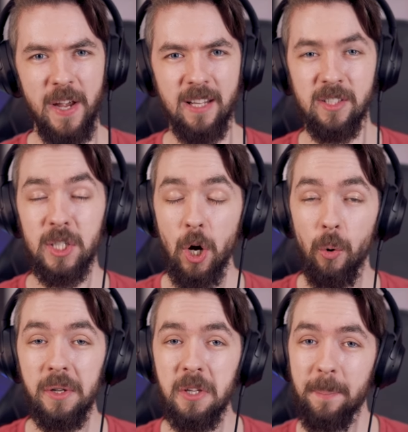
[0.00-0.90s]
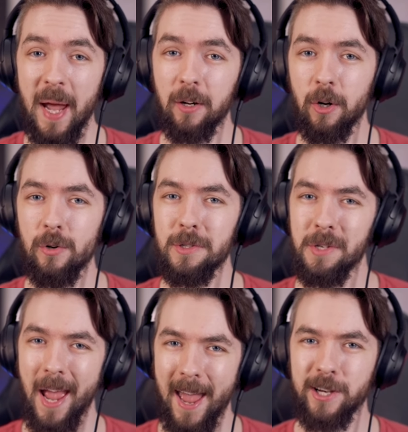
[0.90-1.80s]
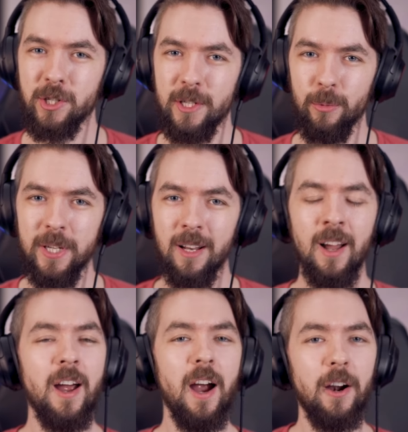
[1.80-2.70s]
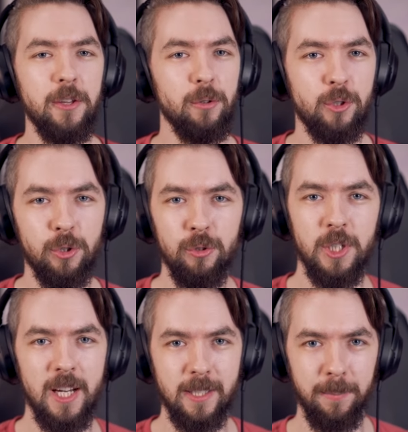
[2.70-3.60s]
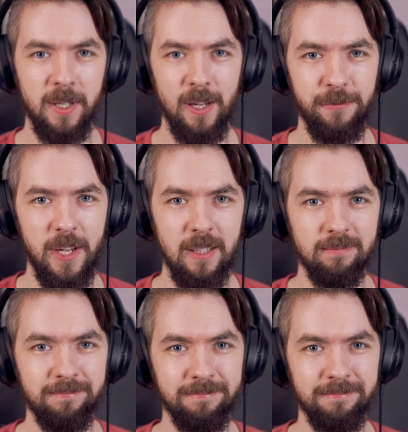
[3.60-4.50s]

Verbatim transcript: fans know when the background is actually real. Are you a true Jacksepticeye fan?